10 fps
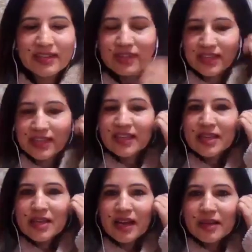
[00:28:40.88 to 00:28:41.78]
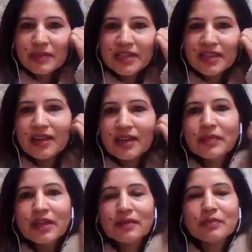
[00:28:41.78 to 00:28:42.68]
well, uh, Binika,
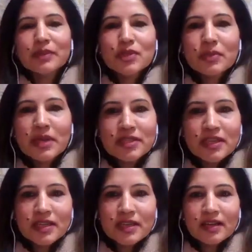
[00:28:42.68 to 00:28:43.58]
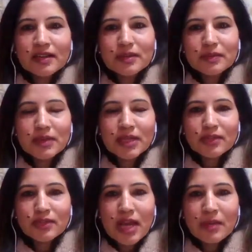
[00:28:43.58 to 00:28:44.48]
um, Shobhaji, uh,
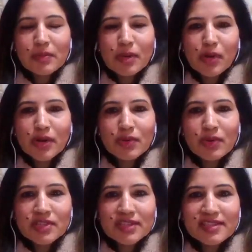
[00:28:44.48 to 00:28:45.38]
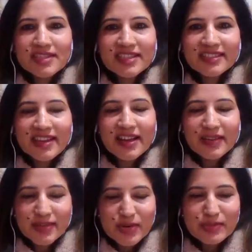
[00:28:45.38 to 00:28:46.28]
do you have uh, more questions? Yeah,
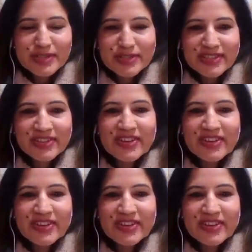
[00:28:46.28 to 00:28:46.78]
over yes, to you. I,